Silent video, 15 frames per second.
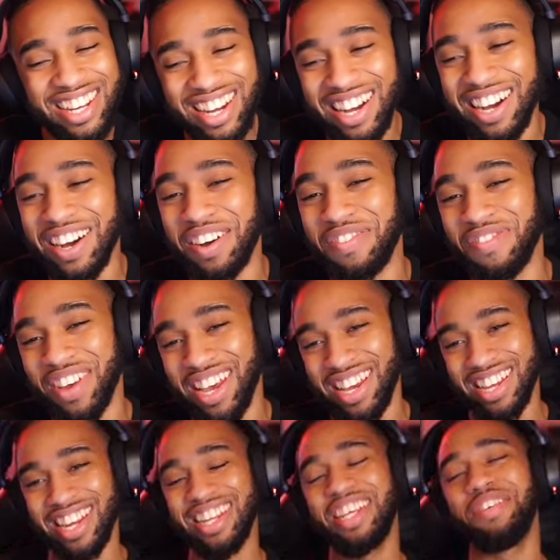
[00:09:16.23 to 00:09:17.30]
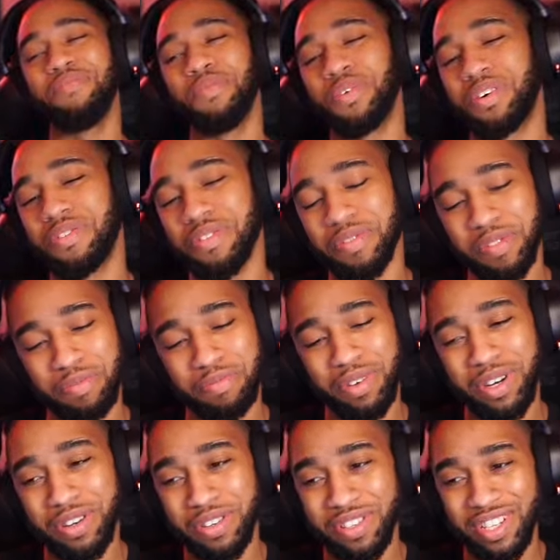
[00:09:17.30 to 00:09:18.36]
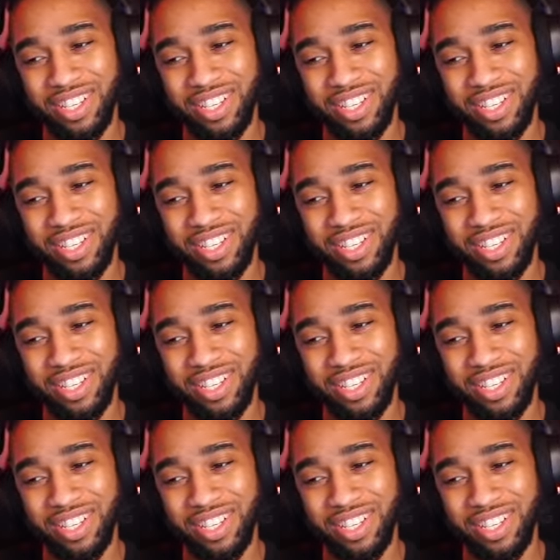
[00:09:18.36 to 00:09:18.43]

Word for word: Oh man, I need more from them, bro.